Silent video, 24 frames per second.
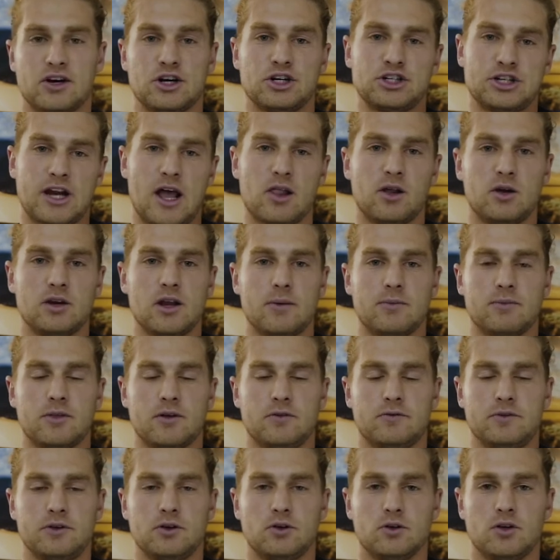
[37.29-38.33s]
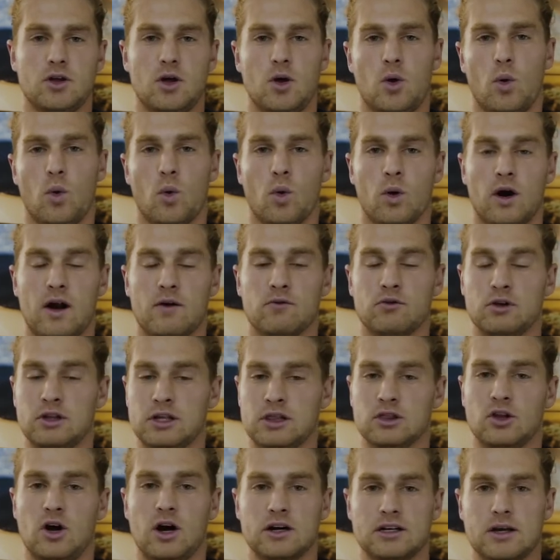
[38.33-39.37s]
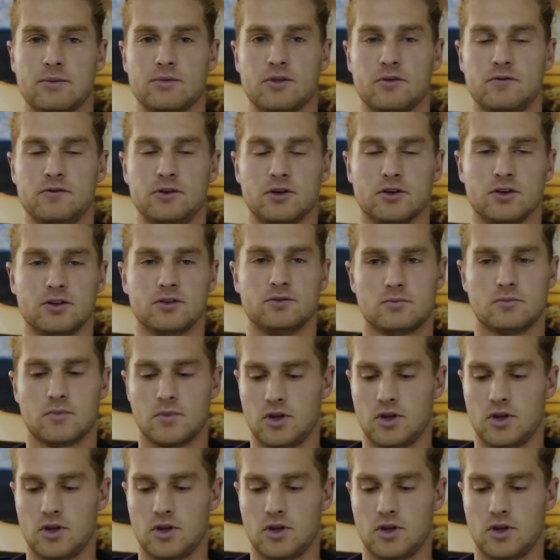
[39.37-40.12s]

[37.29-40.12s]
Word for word: a shallow depth of field or a really long depth of field.